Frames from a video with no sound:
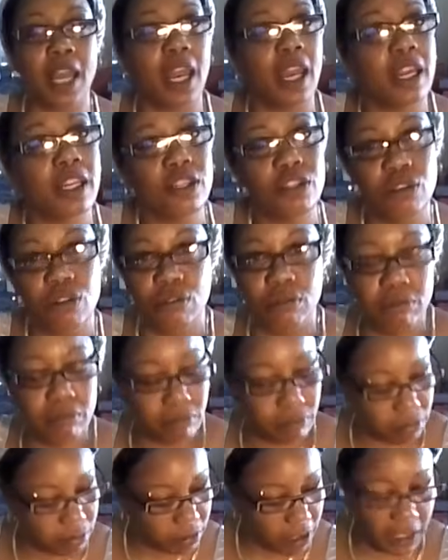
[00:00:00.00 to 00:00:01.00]
and you
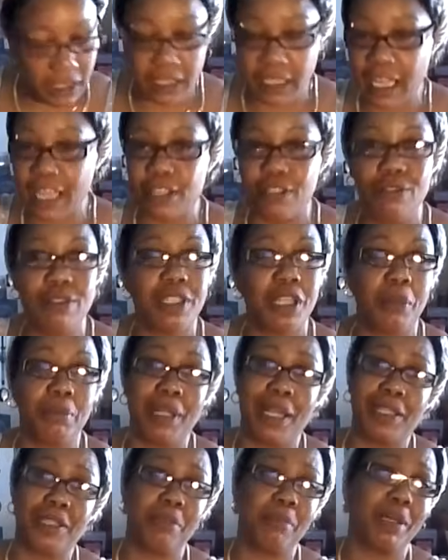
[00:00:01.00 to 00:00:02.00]
looking like you stepped
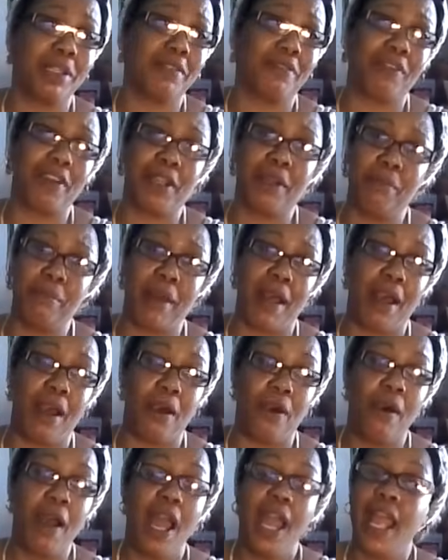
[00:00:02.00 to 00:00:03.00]
out the motherfucking mall.